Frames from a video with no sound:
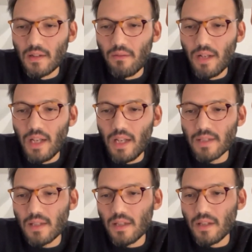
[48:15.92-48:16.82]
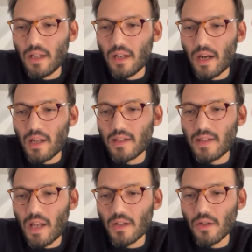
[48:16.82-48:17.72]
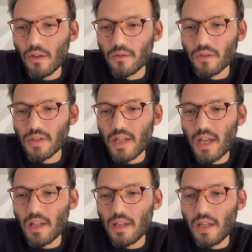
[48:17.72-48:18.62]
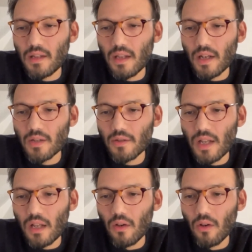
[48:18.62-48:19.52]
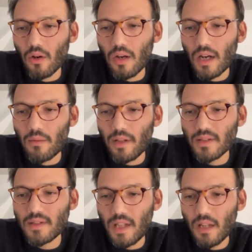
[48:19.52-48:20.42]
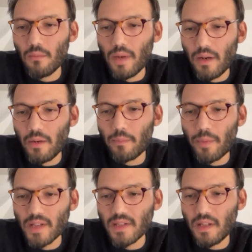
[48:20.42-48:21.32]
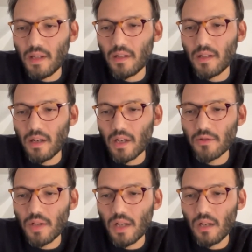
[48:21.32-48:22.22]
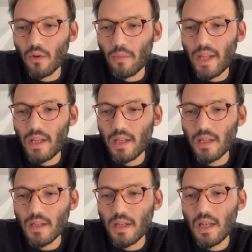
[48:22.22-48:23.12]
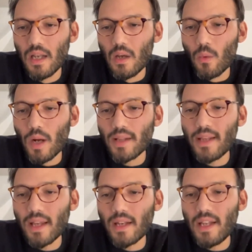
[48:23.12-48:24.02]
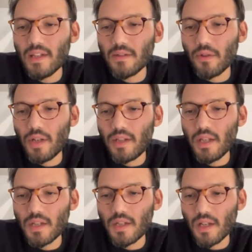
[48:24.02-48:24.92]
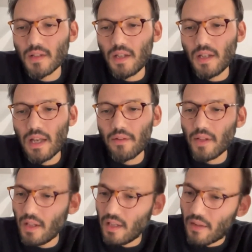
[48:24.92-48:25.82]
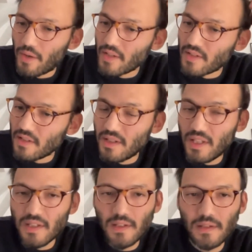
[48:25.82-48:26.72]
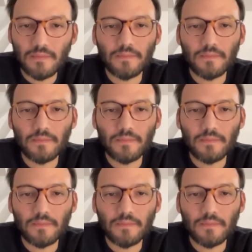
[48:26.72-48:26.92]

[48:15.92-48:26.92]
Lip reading: the beliefs in the hierarchization of society in international law are still very present in international lawmaking. What can history teach us in addressing this?